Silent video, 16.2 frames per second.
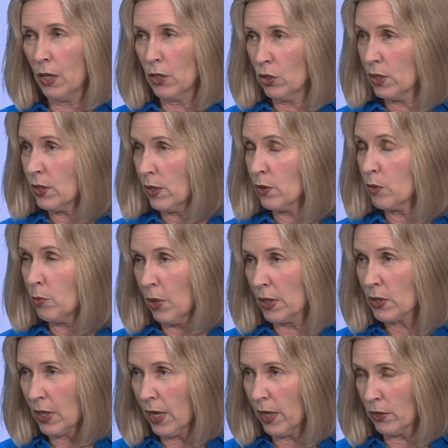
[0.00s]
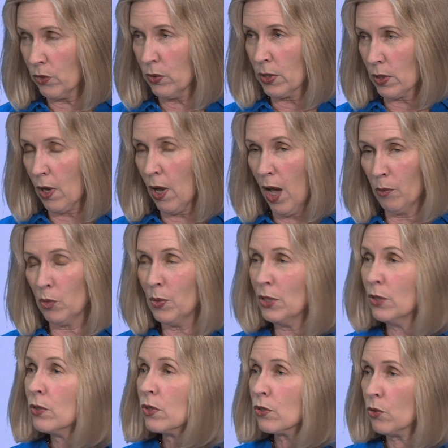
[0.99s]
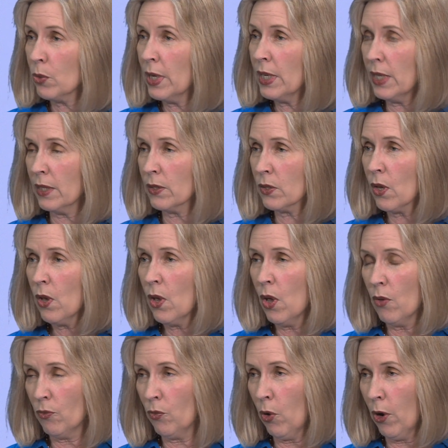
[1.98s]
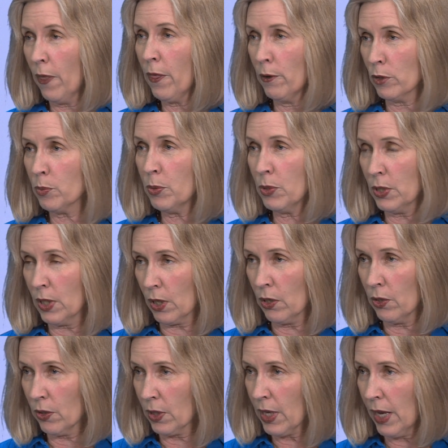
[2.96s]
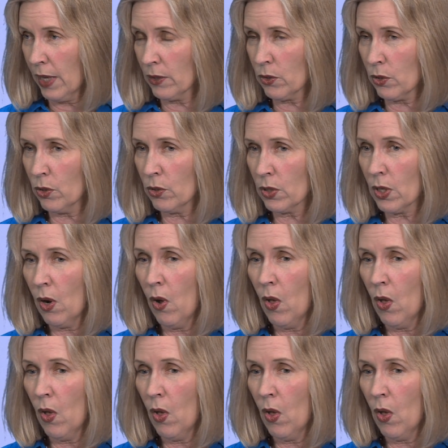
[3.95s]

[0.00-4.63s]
just as breast cancer is common, we do screenings for those particular cancers.